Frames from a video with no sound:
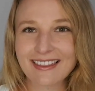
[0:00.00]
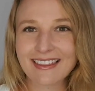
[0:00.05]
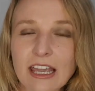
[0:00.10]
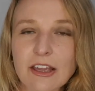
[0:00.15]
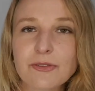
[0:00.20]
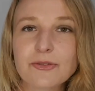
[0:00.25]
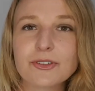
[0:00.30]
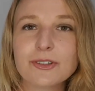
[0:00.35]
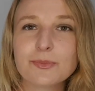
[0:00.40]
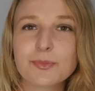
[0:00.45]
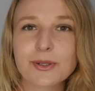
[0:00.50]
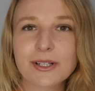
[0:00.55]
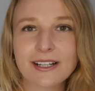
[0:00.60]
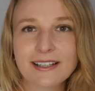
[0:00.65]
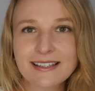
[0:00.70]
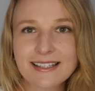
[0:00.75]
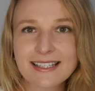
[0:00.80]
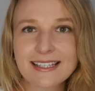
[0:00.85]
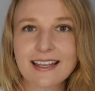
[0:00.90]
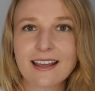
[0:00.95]
Careful
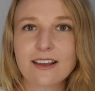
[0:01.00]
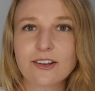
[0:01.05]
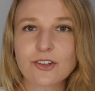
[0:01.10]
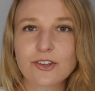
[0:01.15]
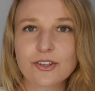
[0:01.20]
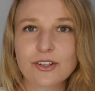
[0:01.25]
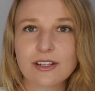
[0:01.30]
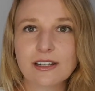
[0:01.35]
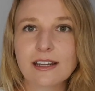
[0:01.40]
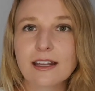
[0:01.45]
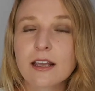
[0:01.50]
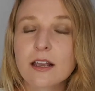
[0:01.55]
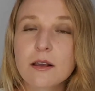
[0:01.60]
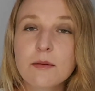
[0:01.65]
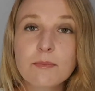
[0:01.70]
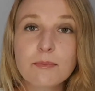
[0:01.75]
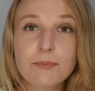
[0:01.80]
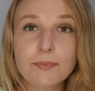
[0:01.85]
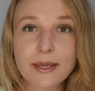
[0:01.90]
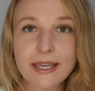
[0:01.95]
pronunciation,
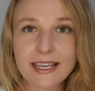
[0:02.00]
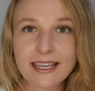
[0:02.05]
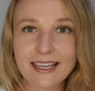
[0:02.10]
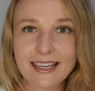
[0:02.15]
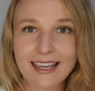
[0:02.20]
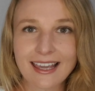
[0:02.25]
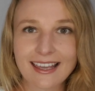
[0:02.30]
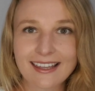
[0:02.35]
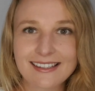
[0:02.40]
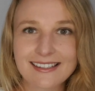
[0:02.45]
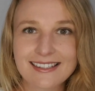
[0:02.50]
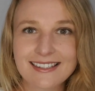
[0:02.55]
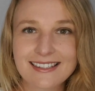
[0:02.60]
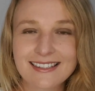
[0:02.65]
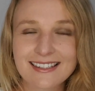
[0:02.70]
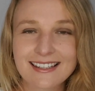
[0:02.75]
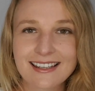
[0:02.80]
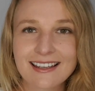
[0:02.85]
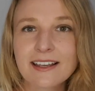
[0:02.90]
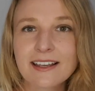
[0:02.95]
being as.